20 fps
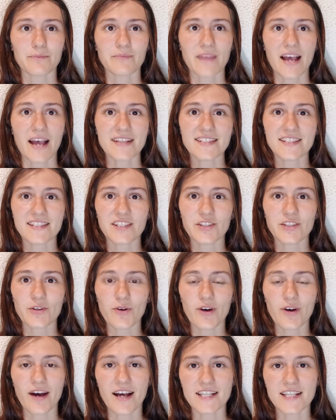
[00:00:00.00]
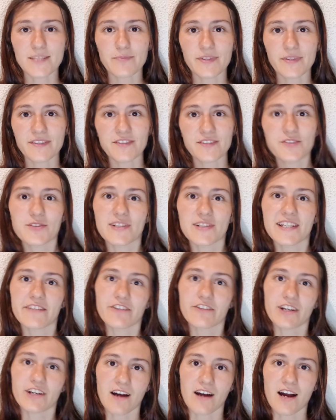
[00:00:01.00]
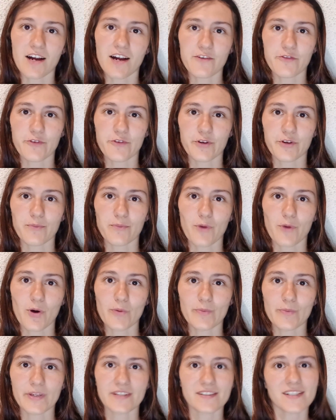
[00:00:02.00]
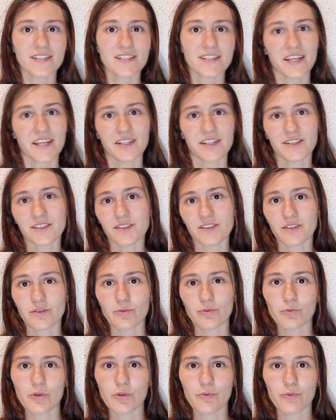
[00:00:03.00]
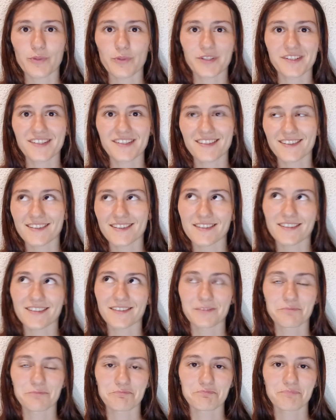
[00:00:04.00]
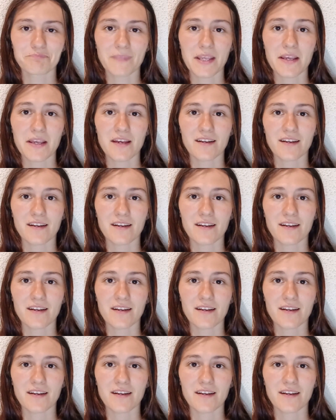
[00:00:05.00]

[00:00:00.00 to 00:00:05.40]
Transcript: ask your husband to leave a car for a moment, and we will